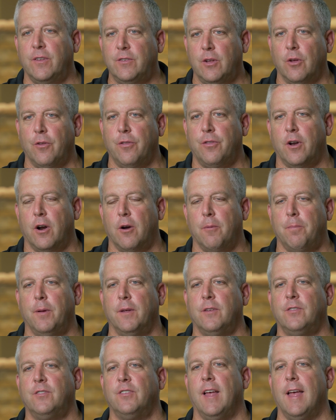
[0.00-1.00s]

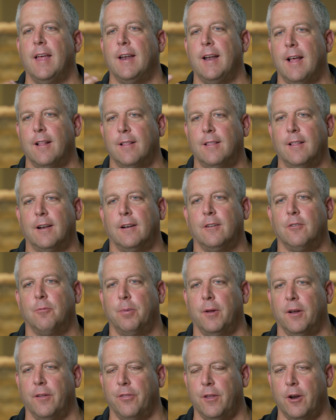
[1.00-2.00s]
physiotherapists and athletic
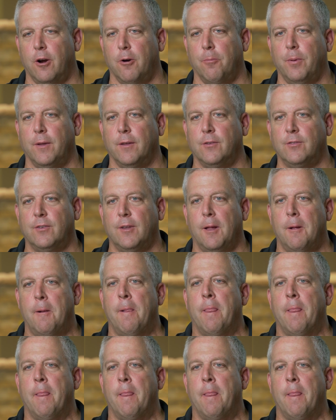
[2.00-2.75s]
therapists